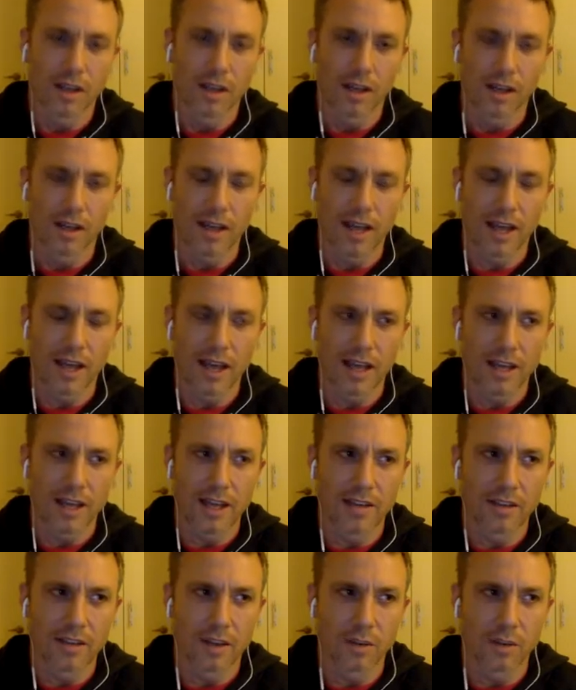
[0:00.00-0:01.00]

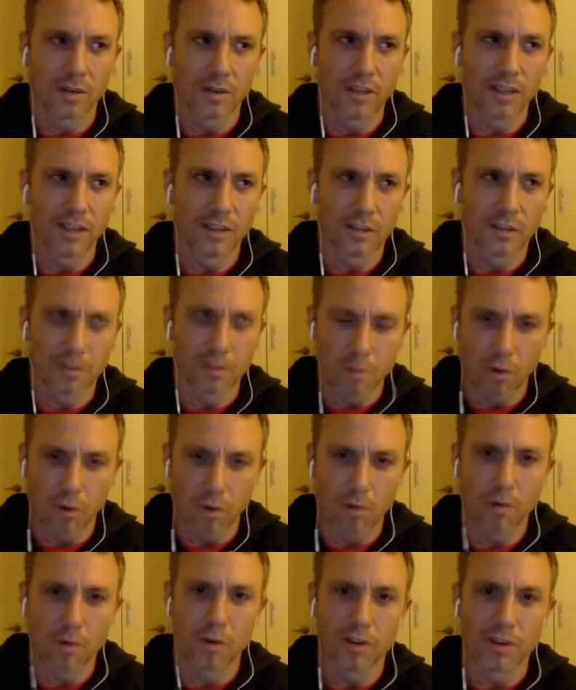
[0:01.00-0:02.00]
And I was getting sort of more and
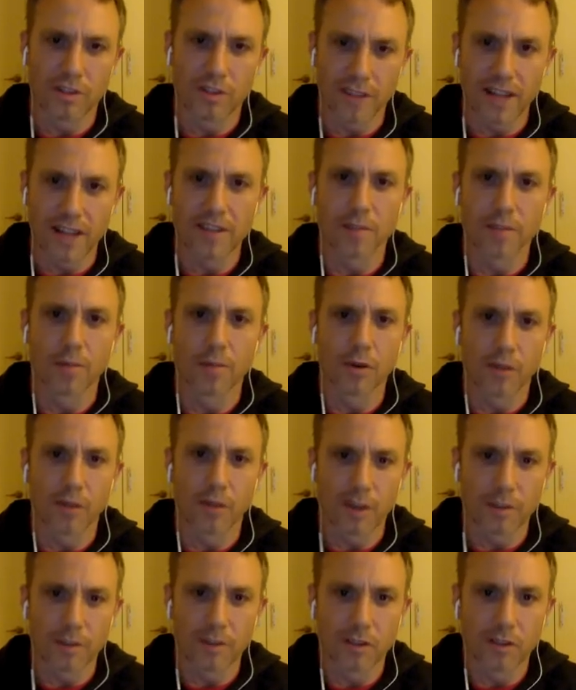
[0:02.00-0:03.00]
more into that and the
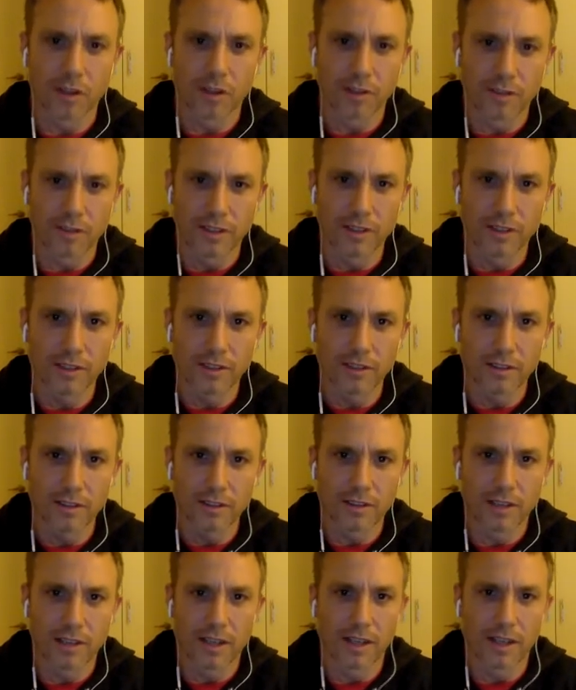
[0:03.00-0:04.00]
programming side of things.
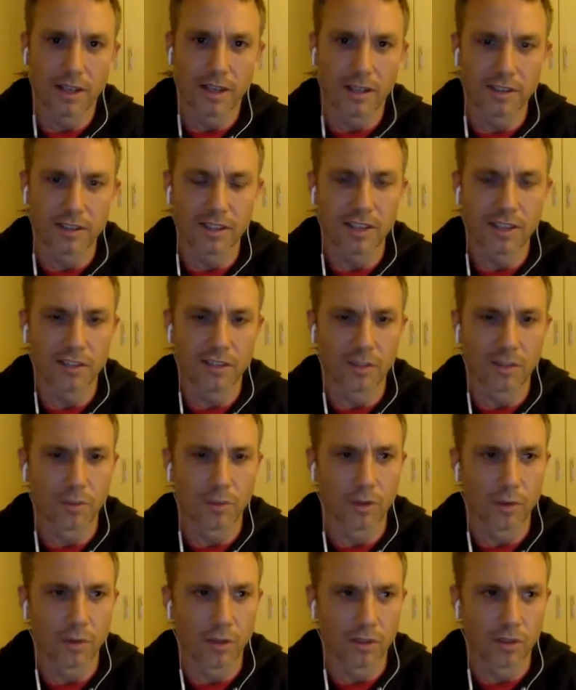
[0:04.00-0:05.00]
And I did get to the
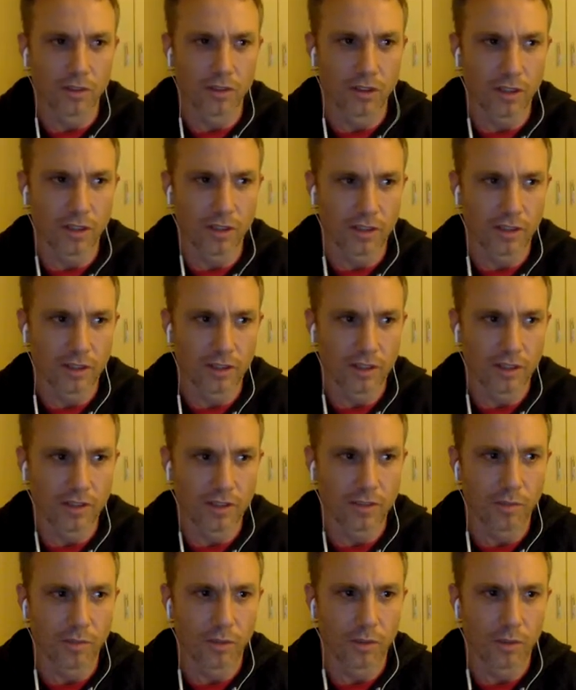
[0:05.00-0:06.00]
point where I decided that that's
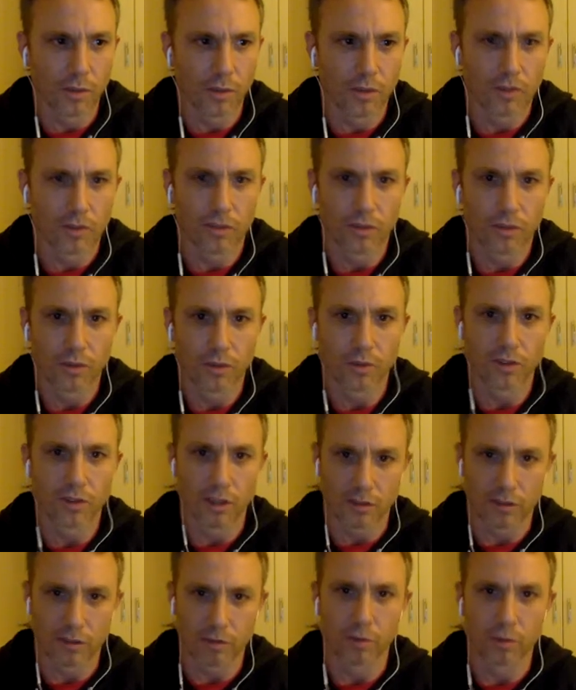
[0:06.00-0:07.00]
what I wanted to do, is like
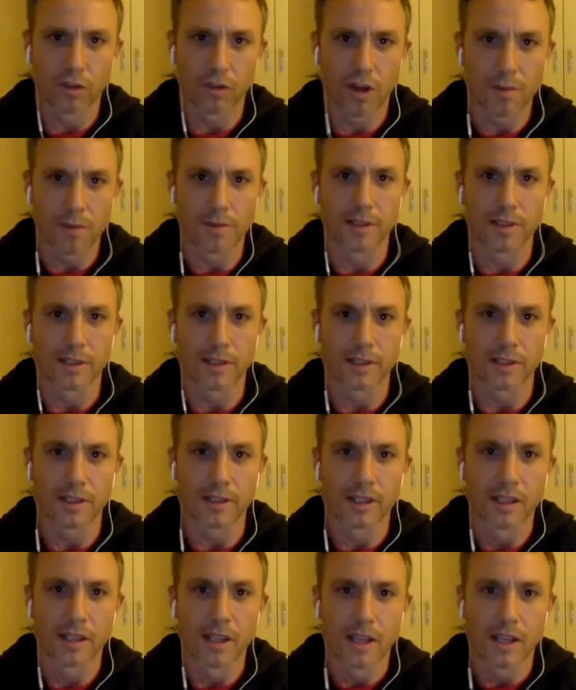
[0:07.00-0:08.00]
a full-time thing.
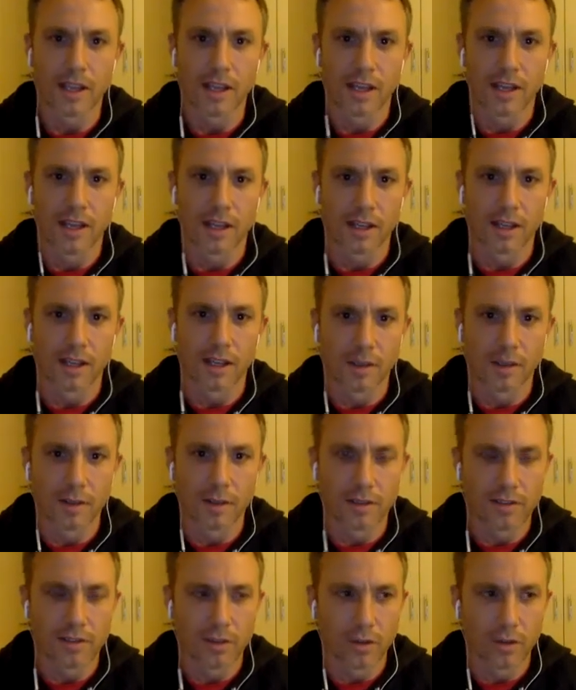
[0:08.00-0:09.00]
And
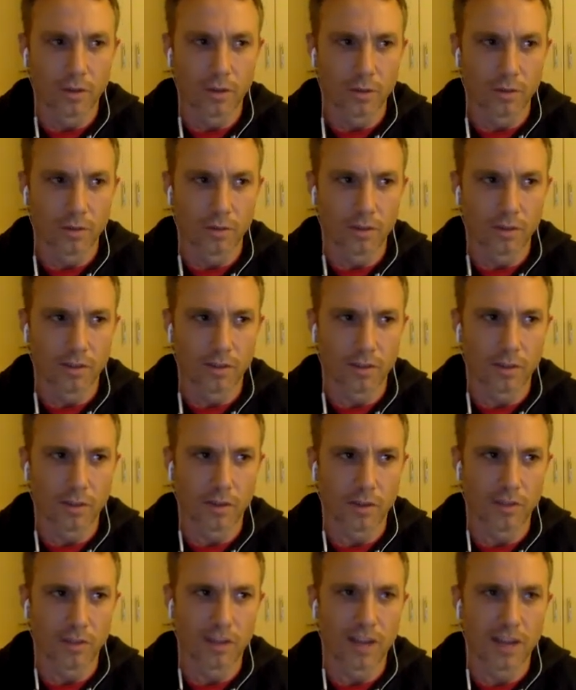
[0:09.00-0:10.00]
so that's when I
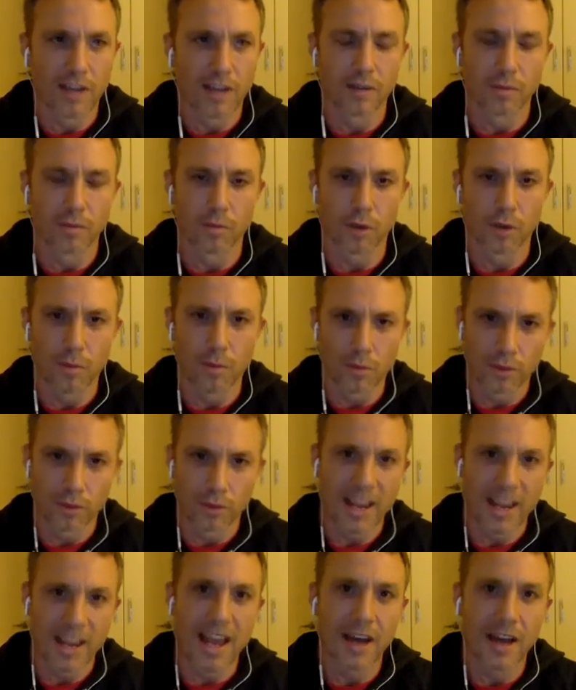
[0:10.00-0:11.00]
started what I'm doing
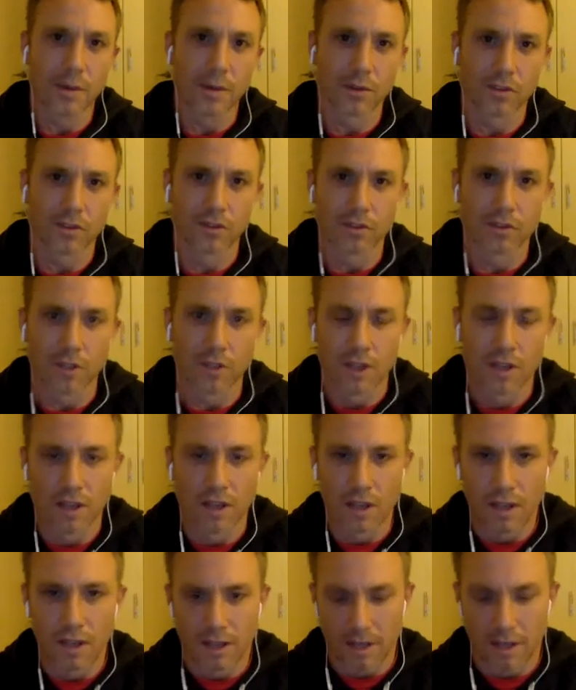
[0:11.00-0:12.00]
now, which is
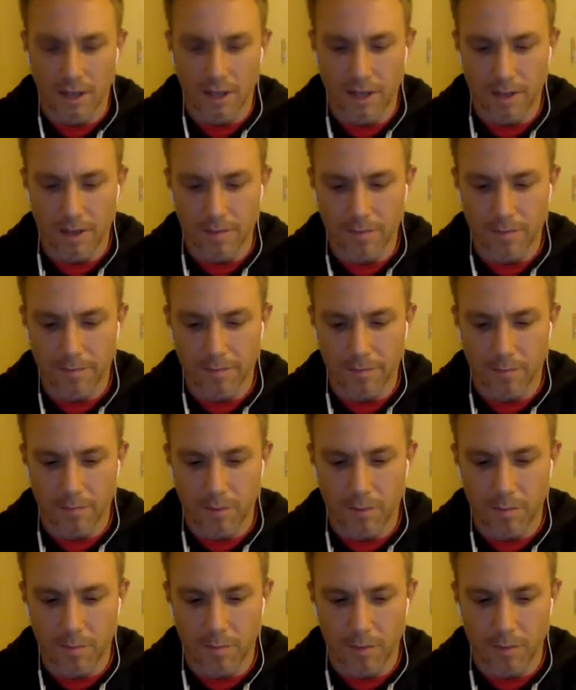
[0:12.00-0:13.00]

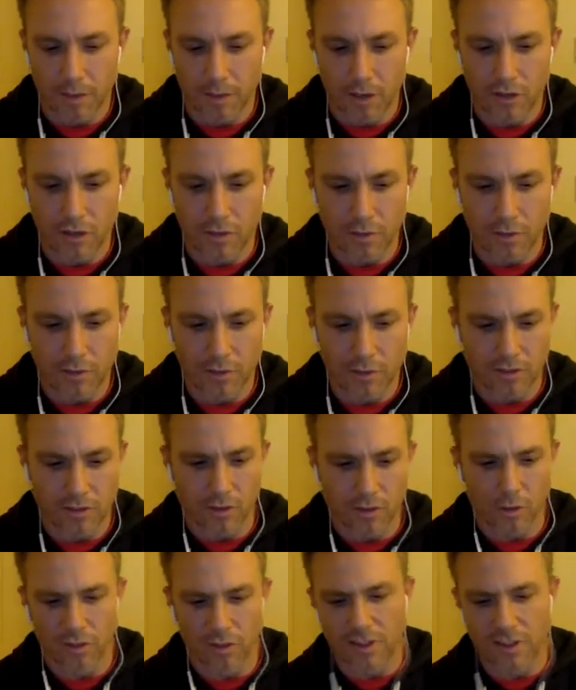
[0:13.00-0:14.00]
my coaching business is
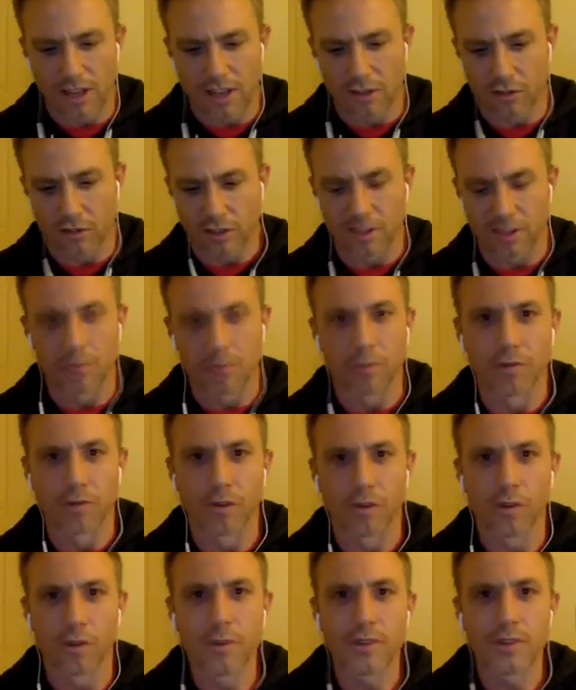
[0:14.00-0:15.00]
called Starr Strength and
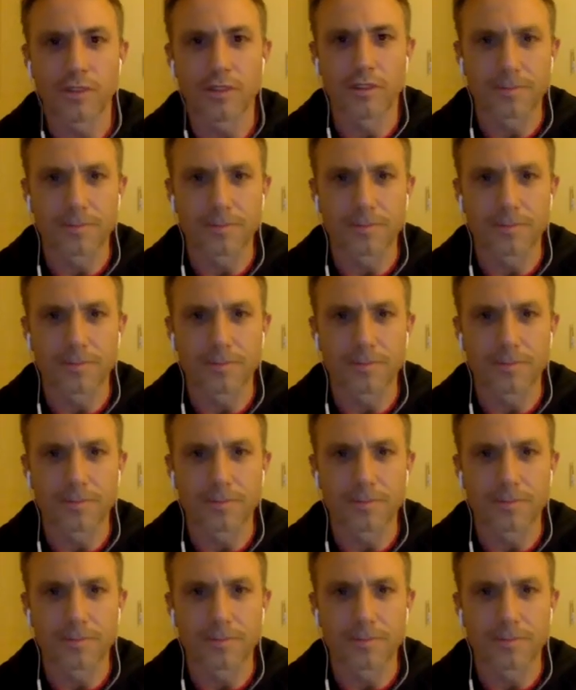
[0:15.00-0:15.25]
Performance.